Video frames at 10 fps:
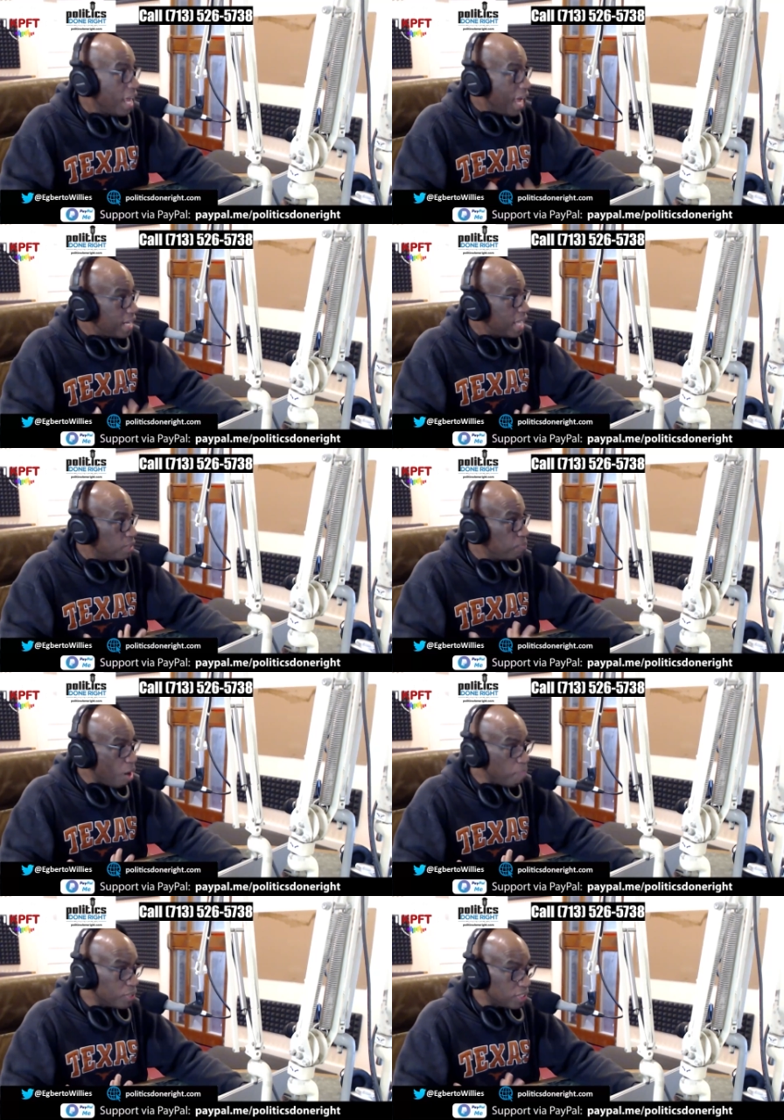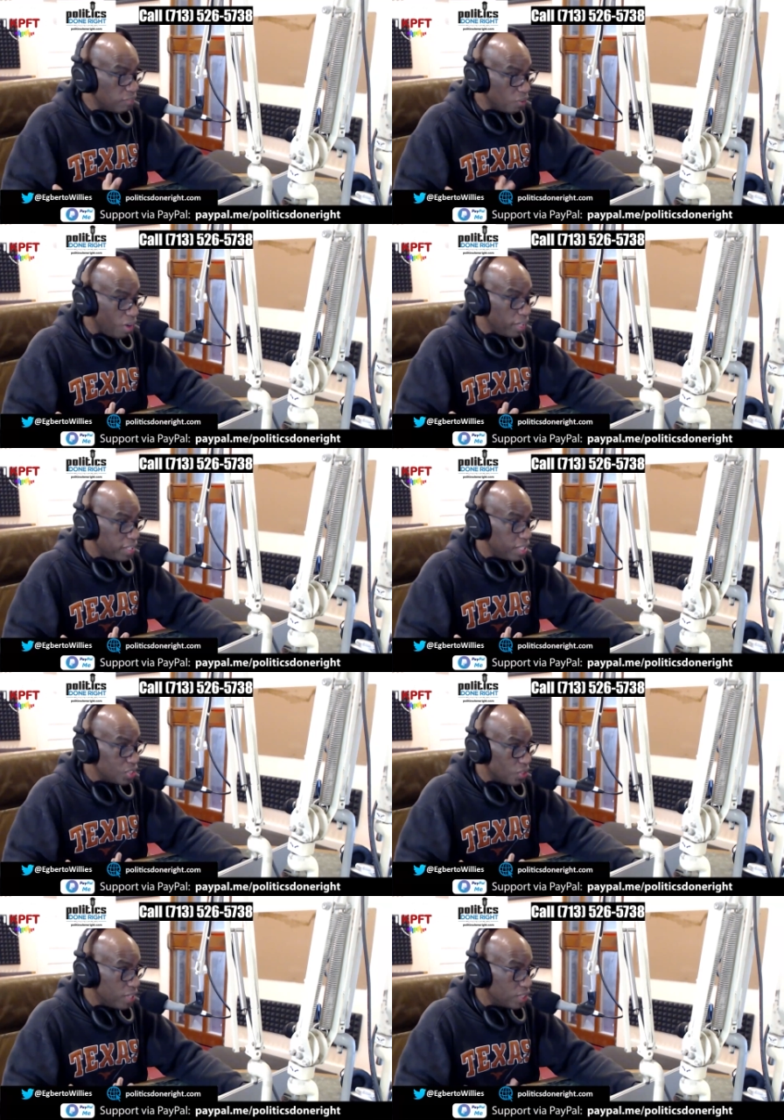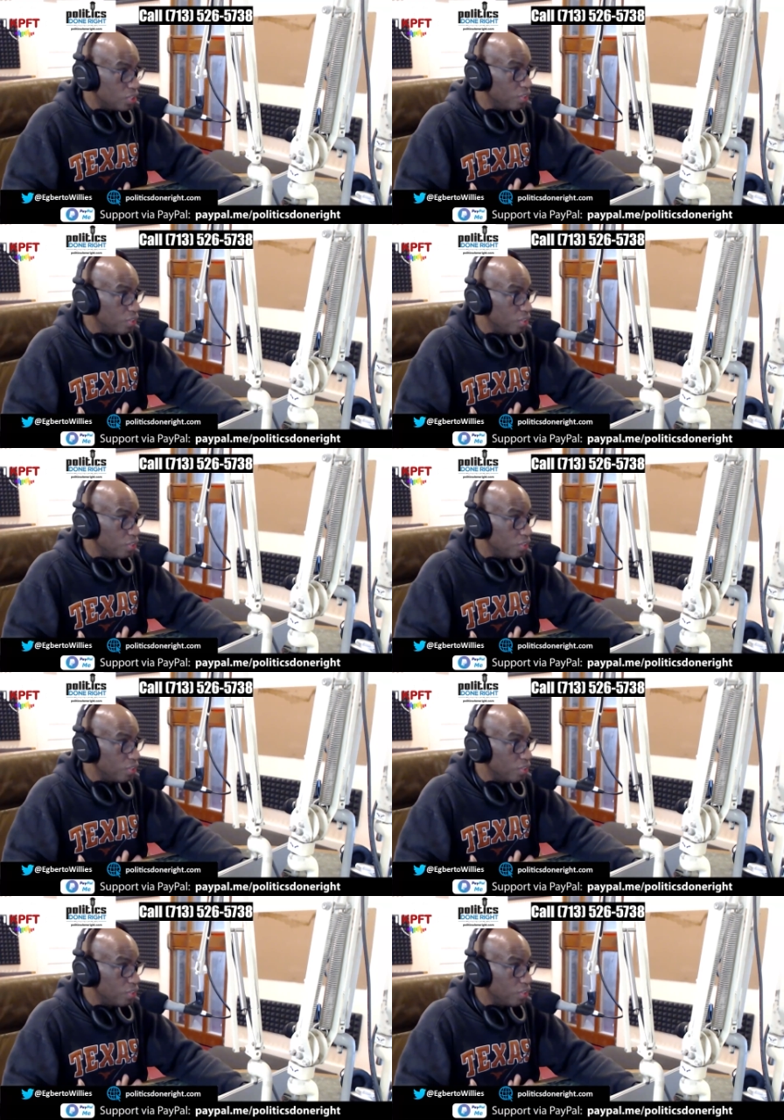And that's the purpose of quality assurance,